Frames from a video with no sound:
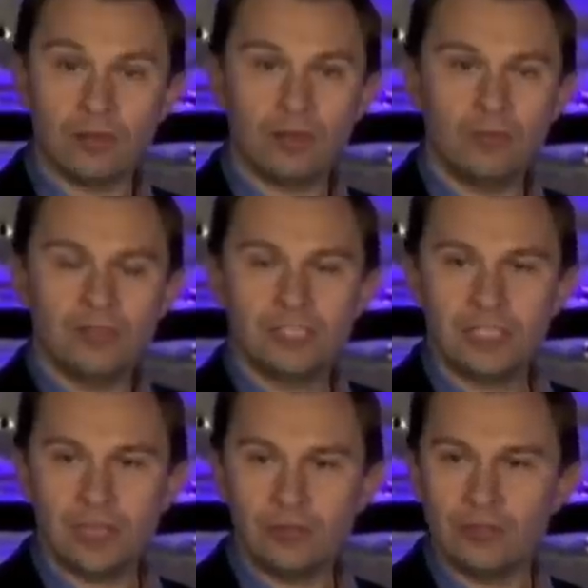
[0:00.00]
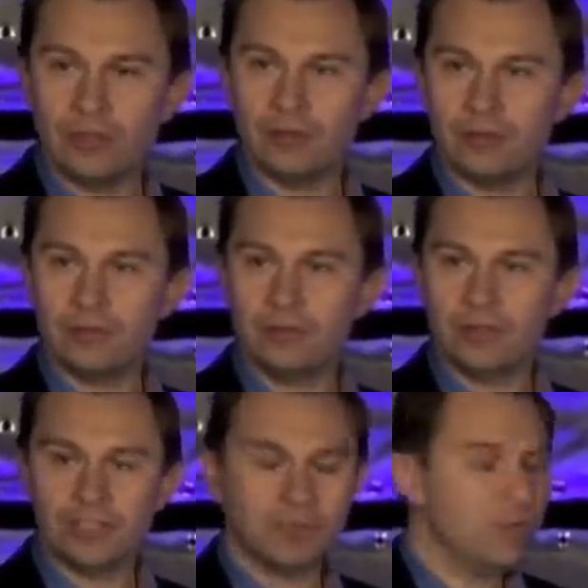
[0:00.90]
I wanted to tell you that
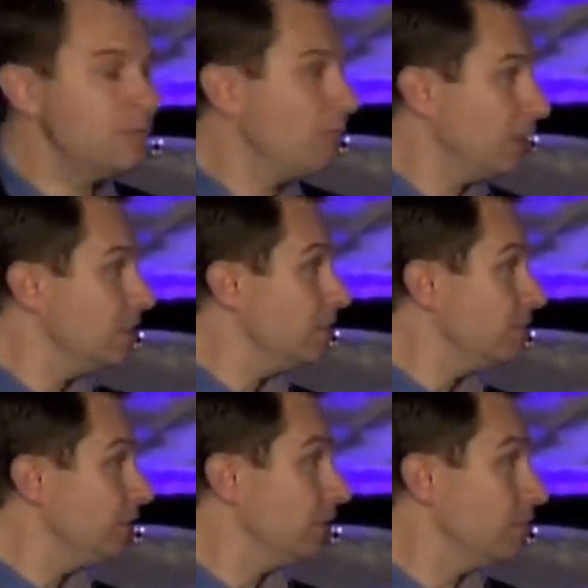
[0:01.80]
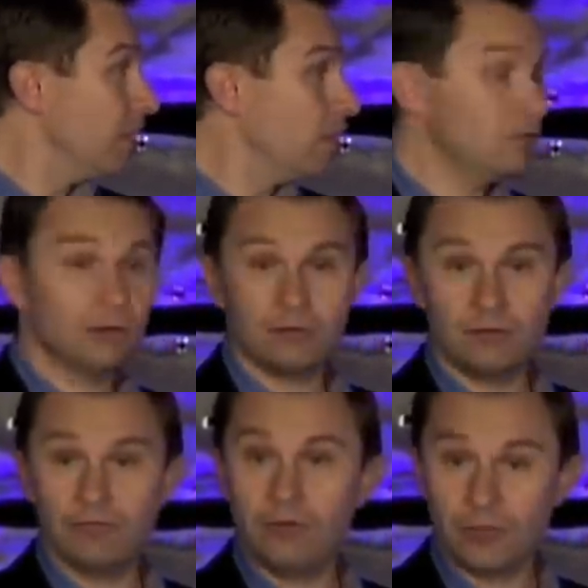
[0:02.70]
there's a big buzz in the field about
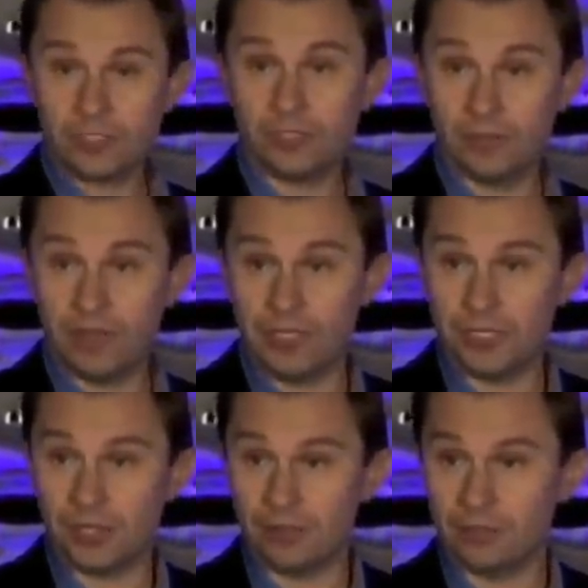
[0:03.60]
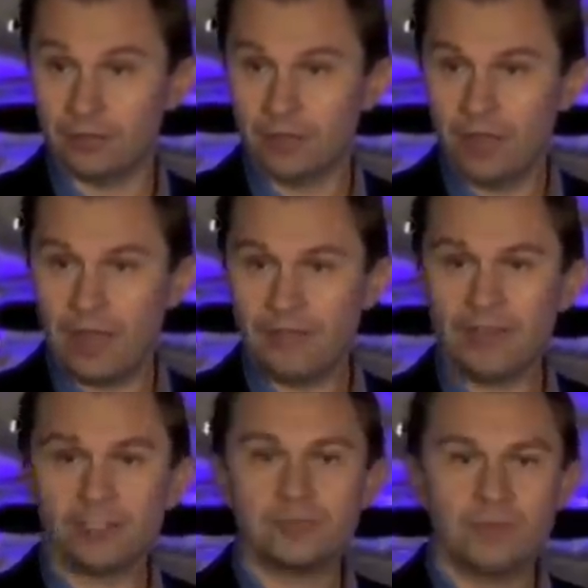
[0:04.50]
reversal of aging. And that
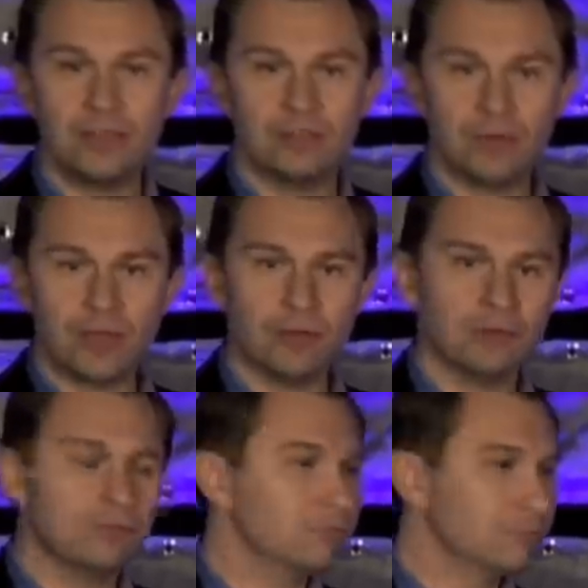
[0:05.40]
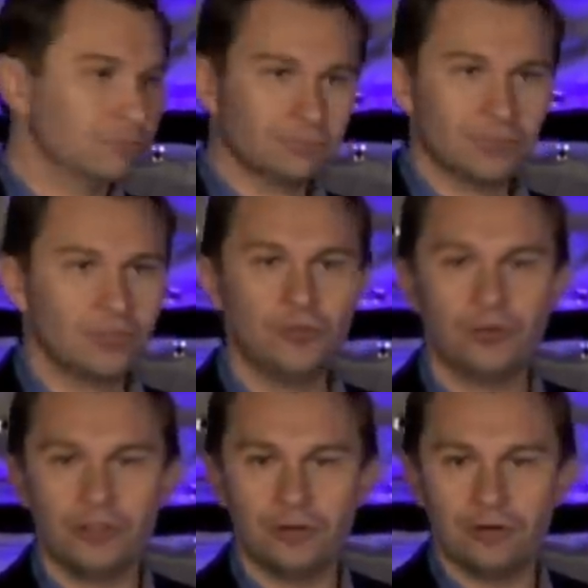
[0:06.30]
doesn't mean that we're going to cure
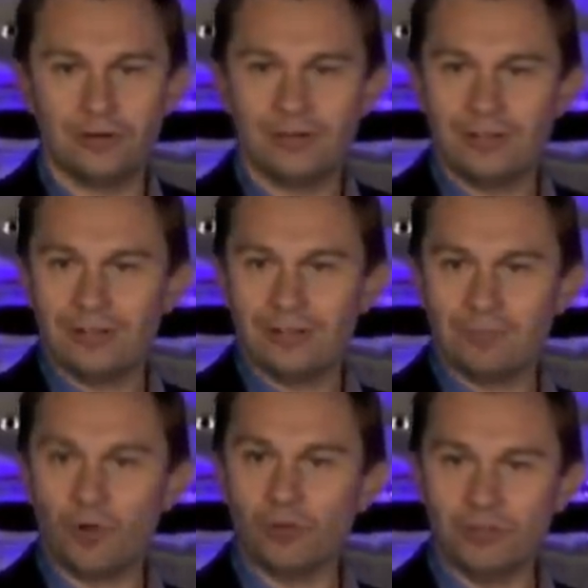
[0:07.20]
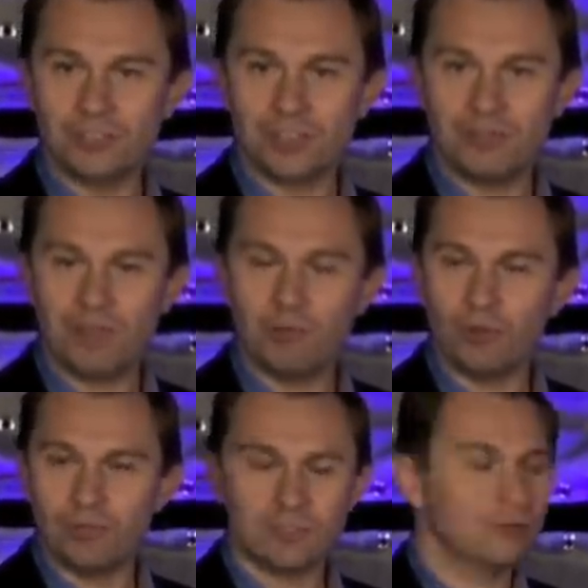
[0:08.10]
your baldness, if you have
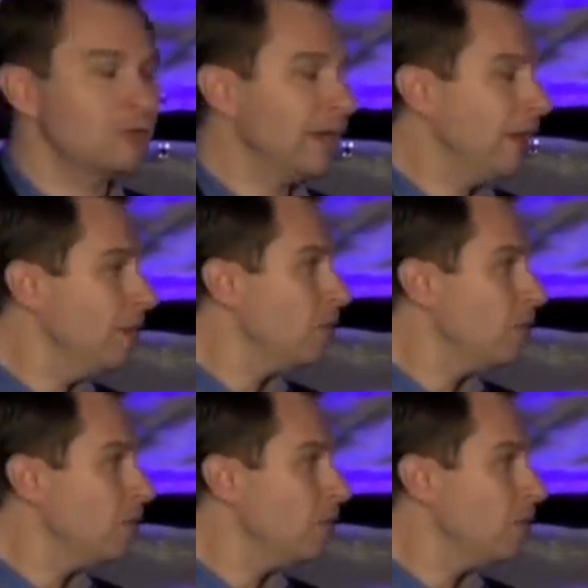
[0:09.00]
baldness or gray hair.